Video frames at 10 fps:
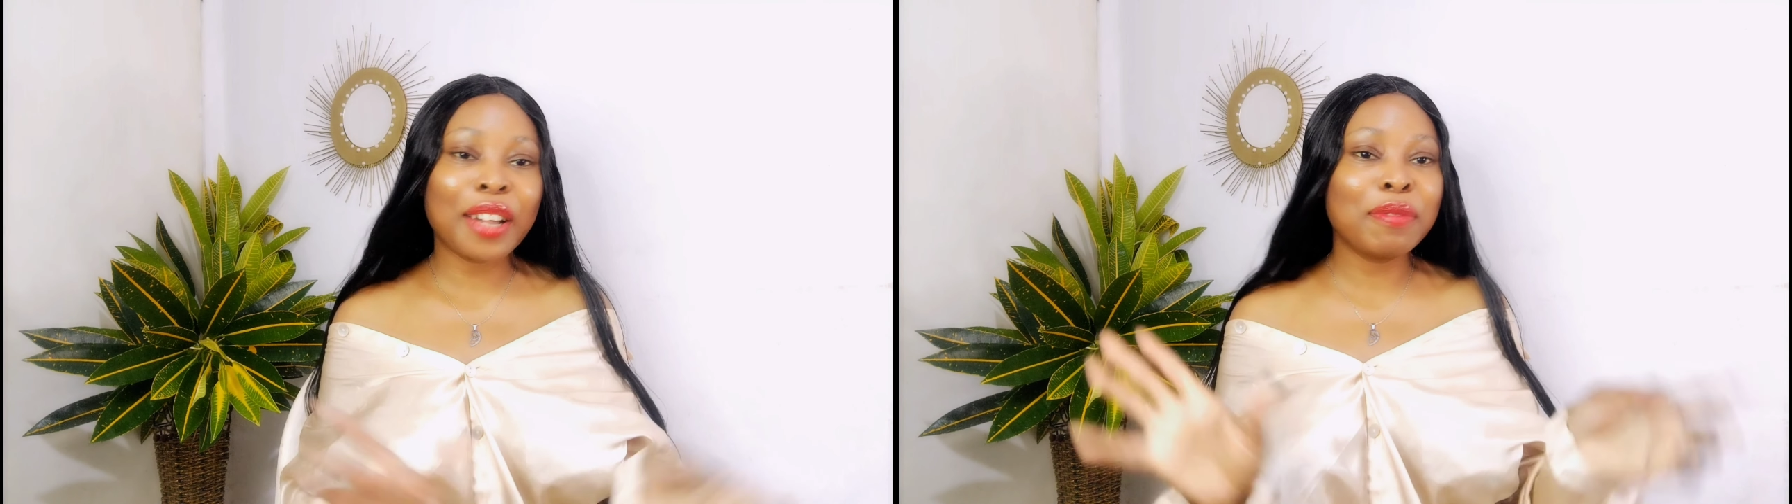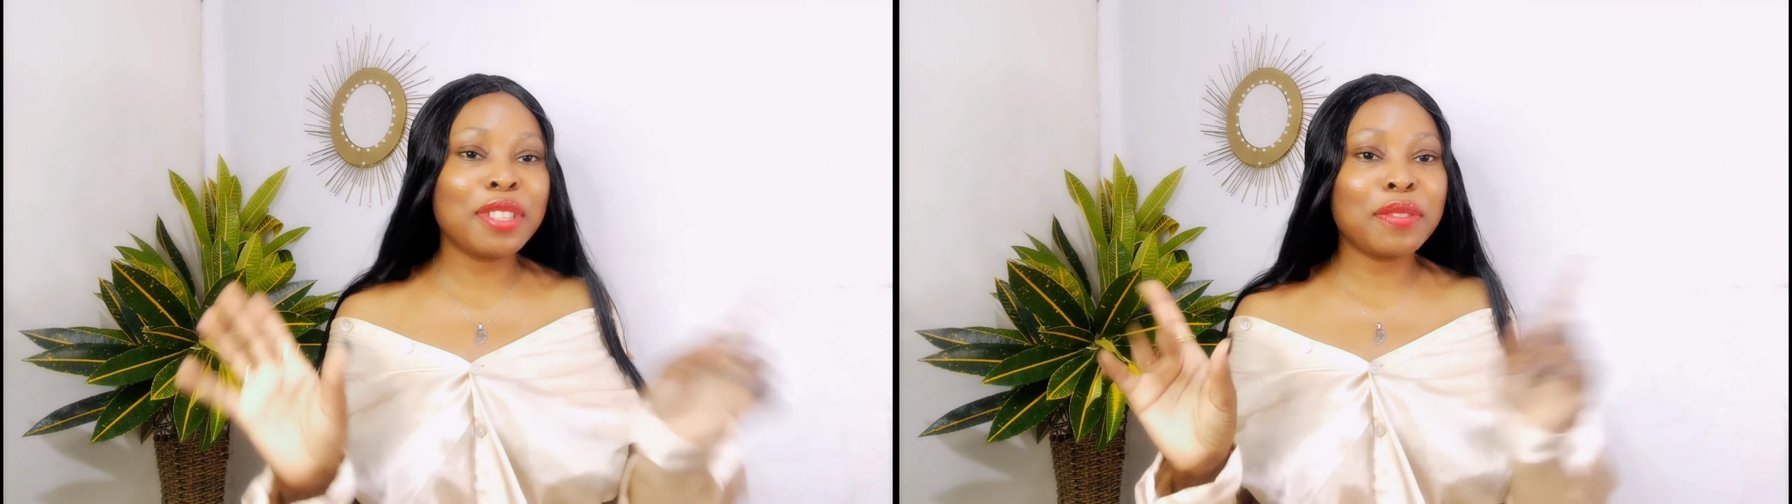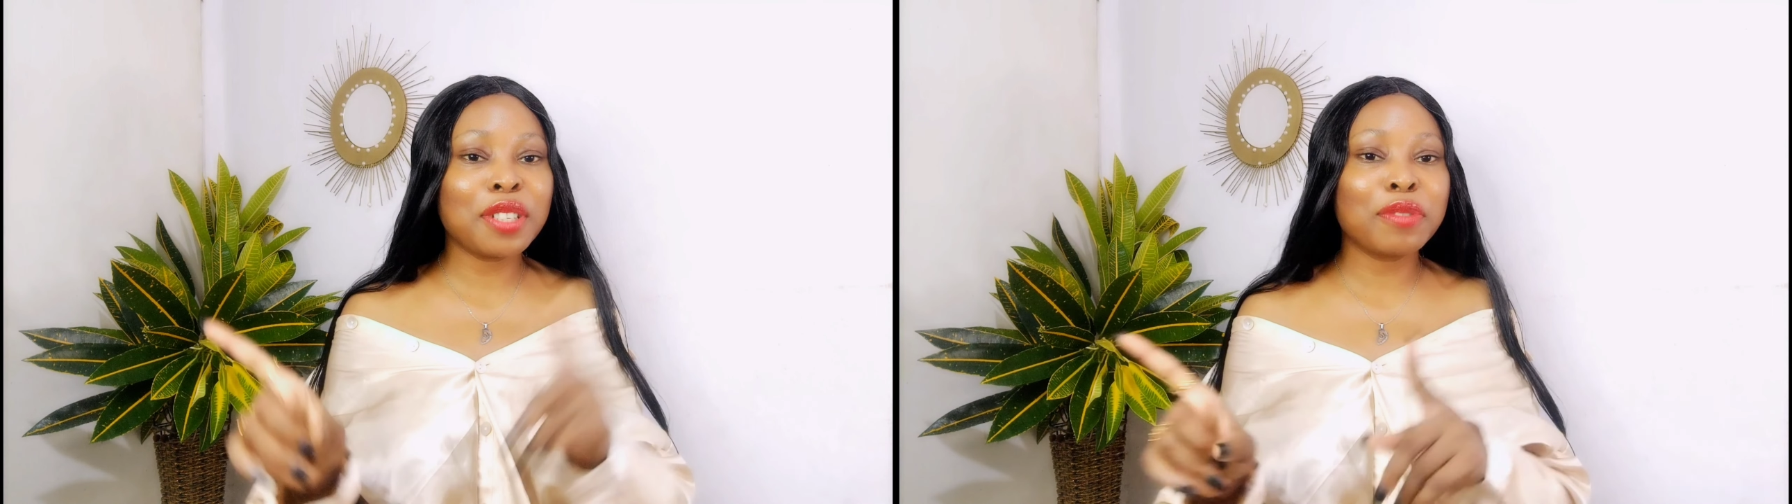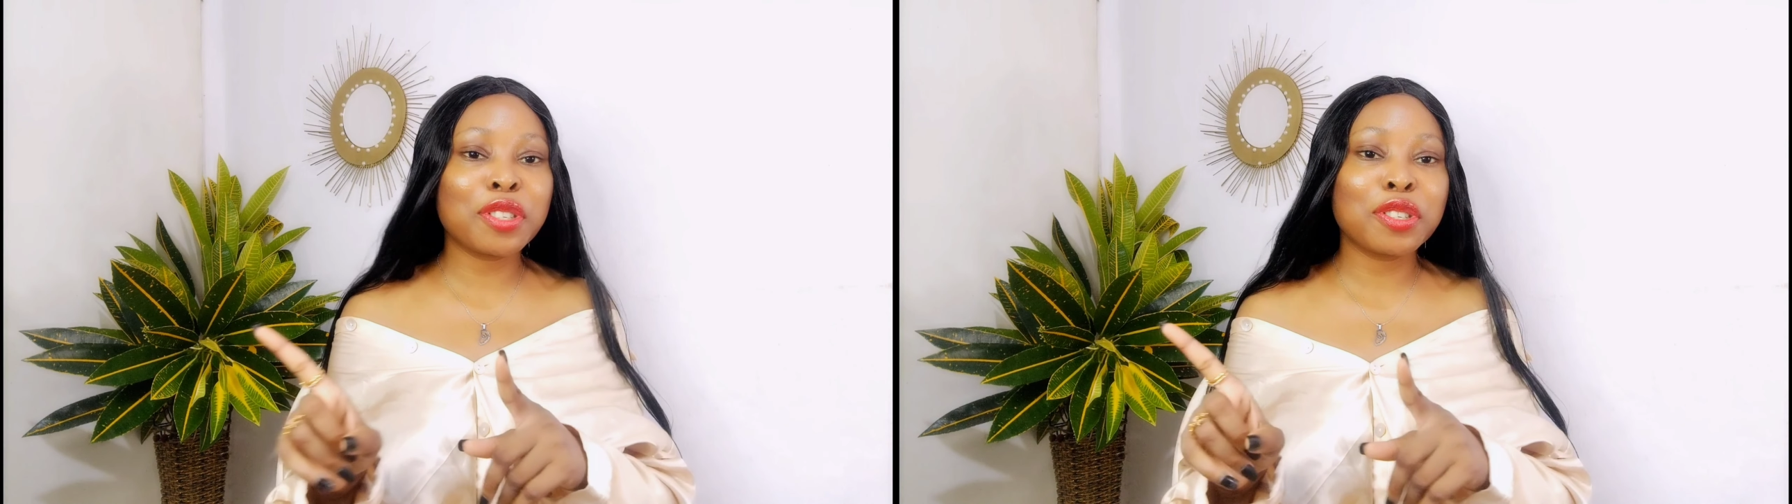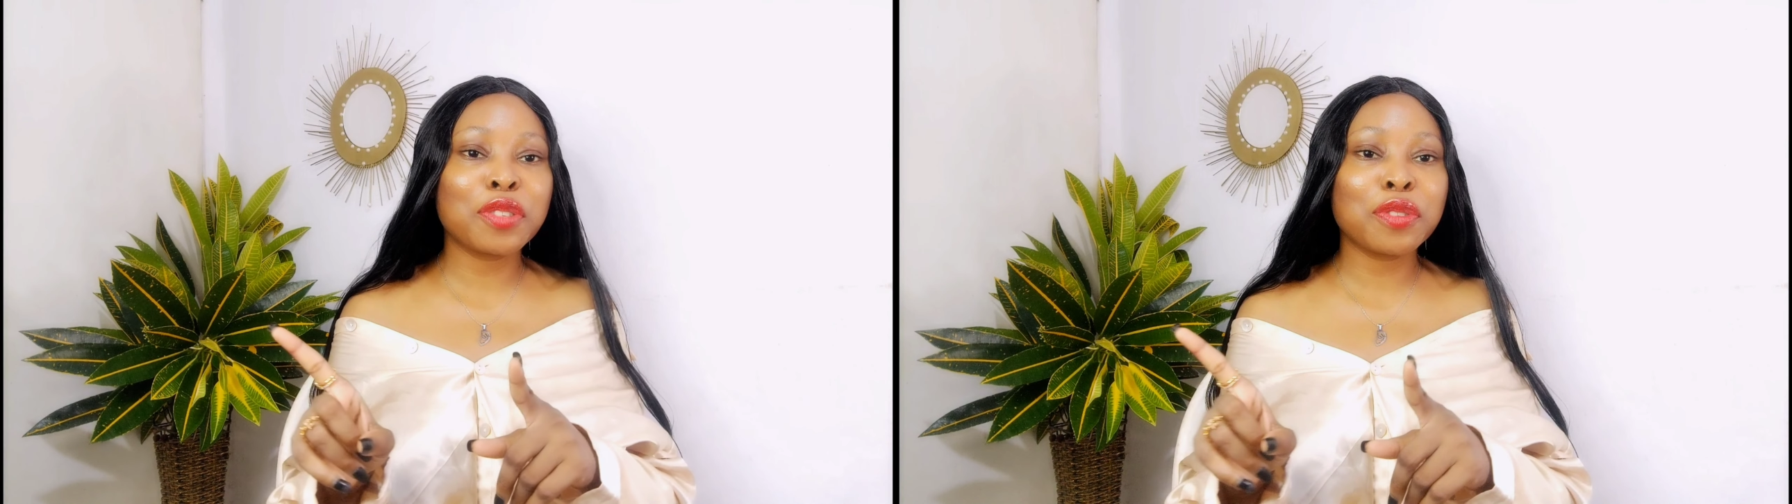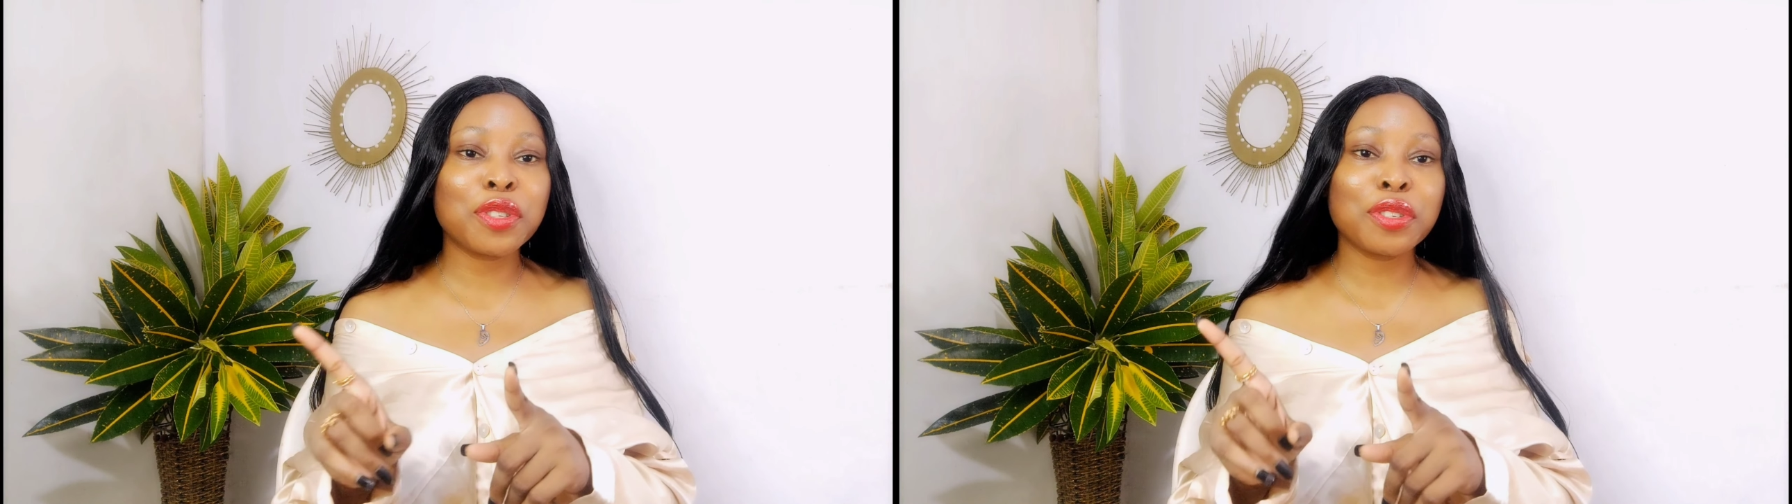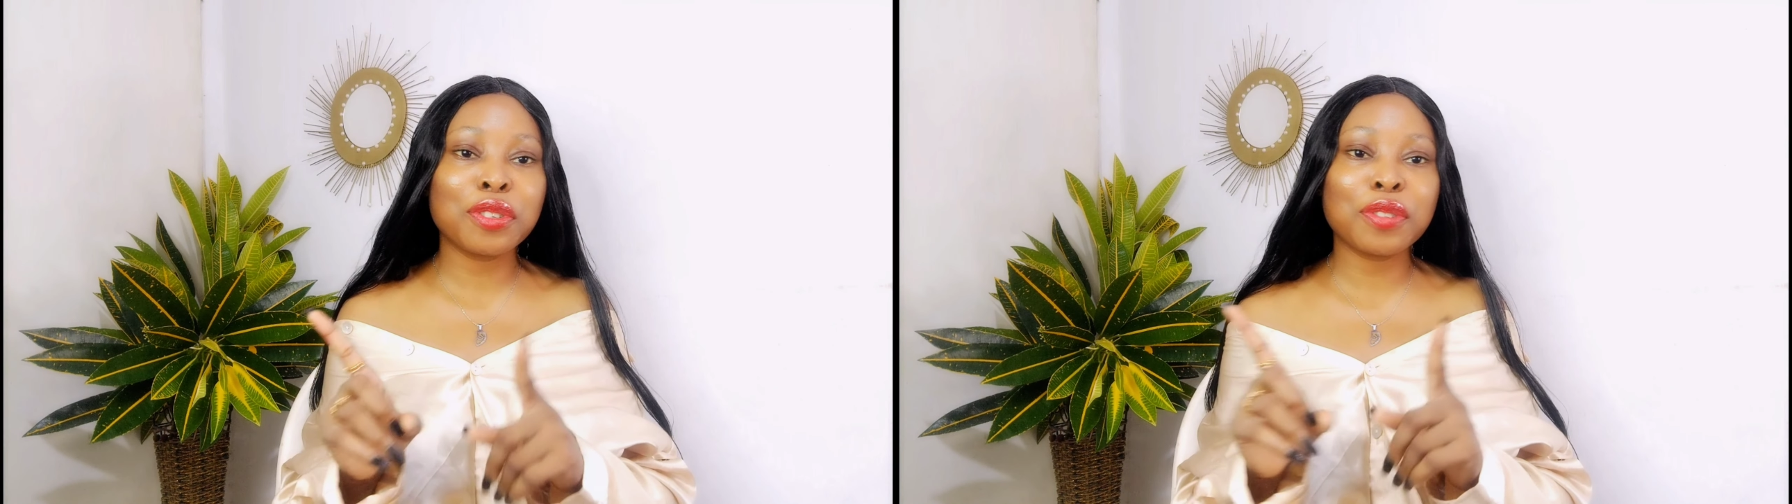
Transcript: I hope this video was useful to you.